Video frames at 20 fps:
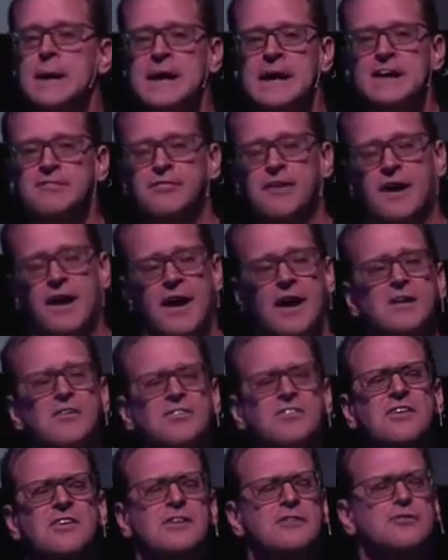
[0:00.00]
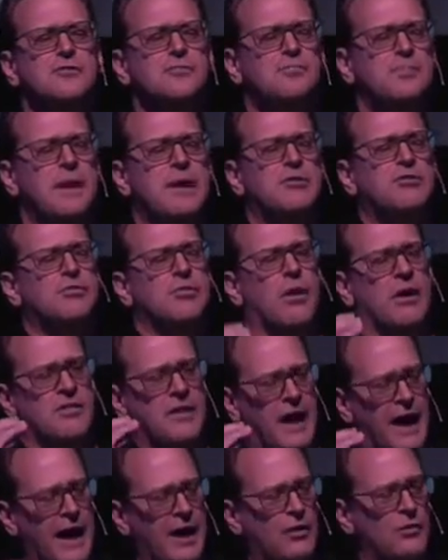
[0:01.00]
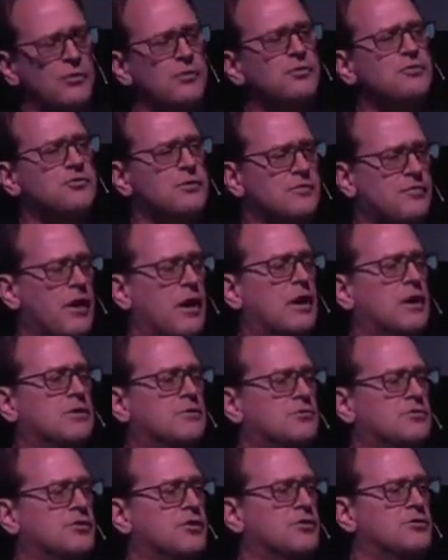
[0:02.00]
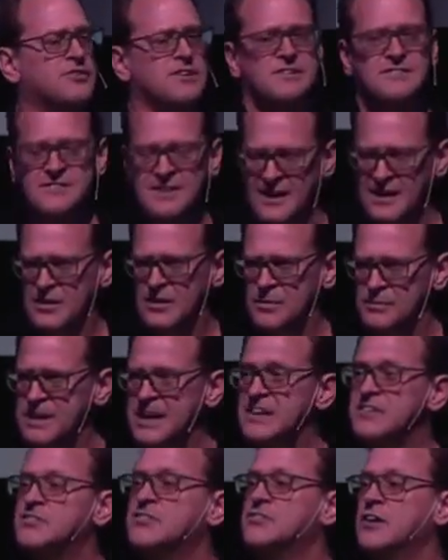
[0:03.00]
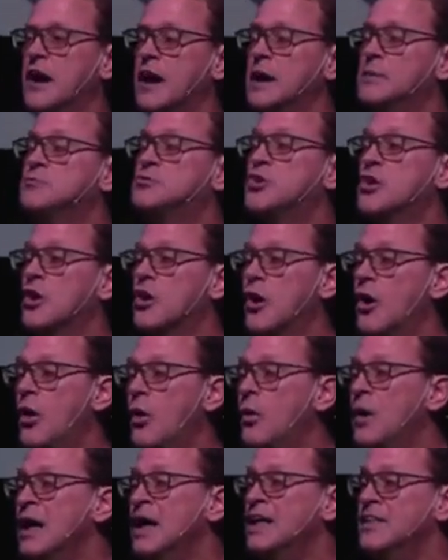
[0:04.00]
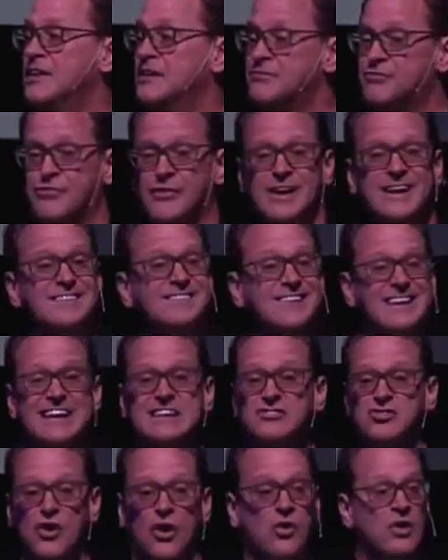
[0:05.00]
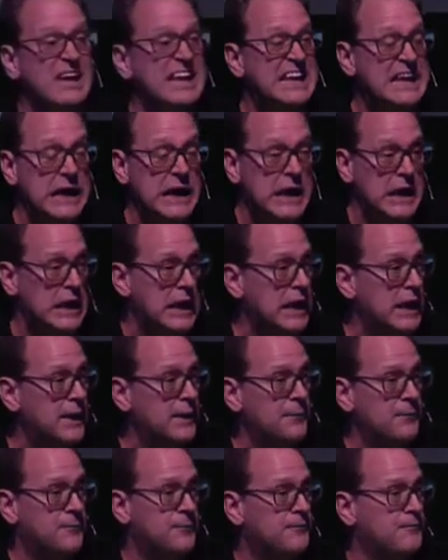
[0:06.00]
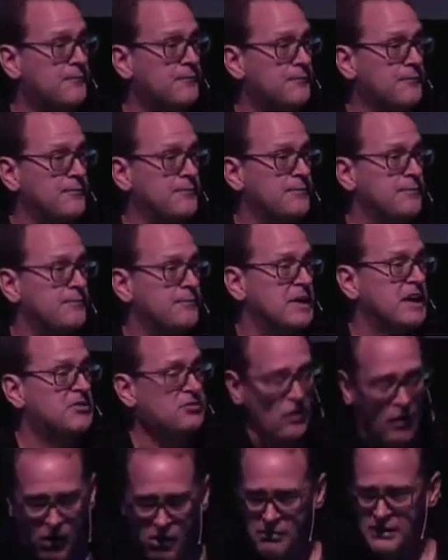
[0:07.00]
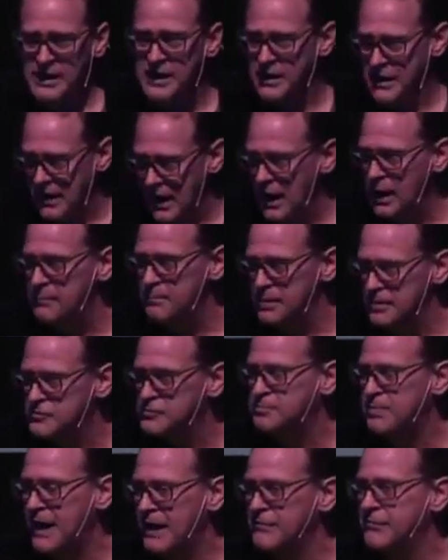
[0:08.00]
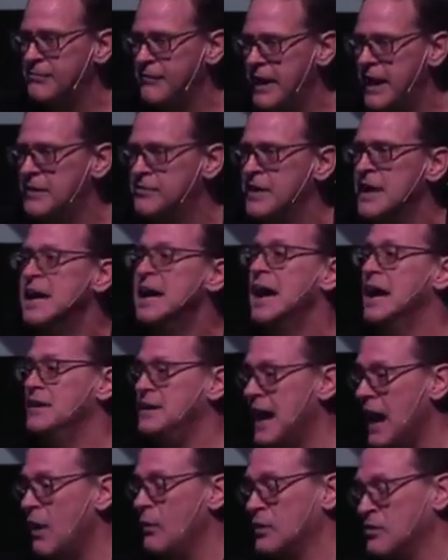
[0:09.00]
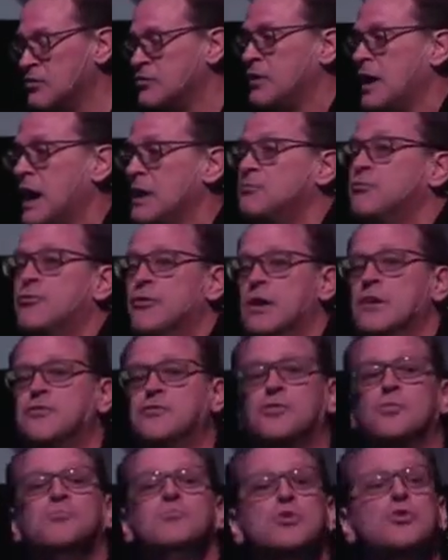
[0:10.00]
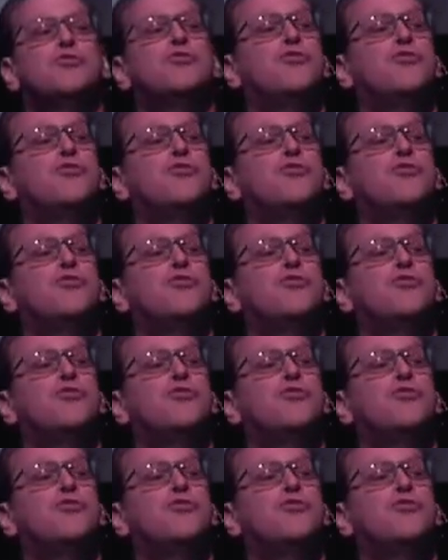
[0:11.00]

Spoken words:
If God is going to speak to the elders of our church and tell me it's time to go, then friends, it's already done. It's already accomplished by faith. And now it's time for us to move